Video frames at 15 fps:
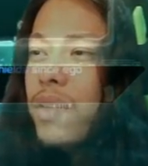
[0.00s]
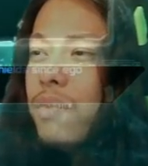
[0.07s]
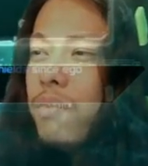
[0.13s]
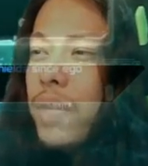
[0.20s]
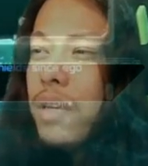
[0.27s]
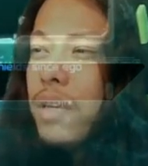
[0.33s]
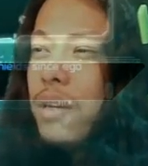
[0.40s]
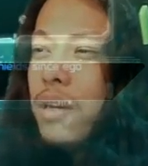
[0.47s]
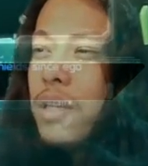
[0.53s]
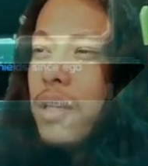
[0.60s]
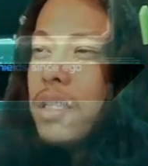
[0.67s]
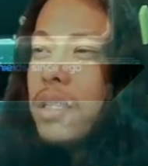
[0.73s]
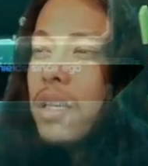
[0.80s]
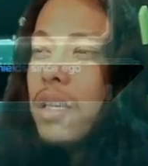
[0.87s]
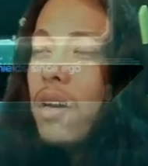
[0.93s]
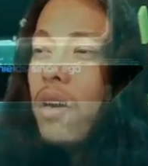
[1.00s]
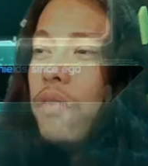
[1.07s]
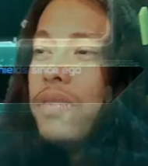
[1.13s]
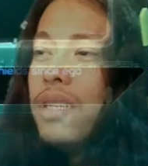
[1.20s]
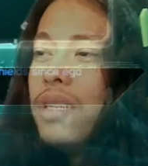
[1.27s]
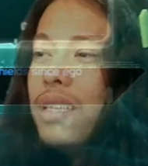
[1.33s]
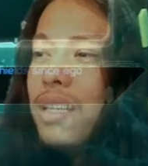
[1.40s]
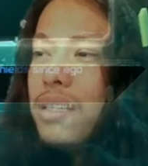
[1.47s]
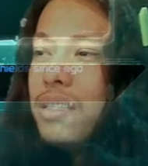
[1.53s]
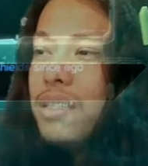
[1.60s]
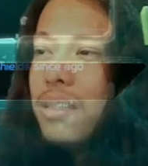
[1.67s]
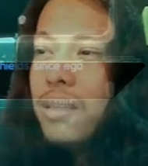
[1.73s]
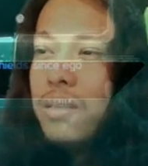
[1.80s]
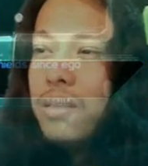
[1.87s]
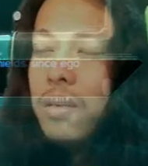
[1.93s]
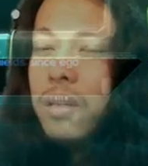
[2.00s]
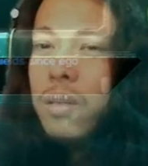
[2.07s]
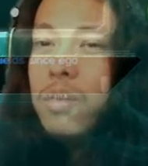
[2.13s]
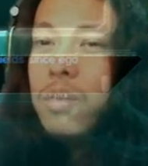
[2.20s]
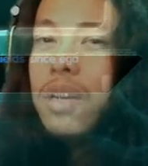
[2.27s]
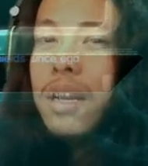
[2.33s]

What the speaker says: because of the instant reload.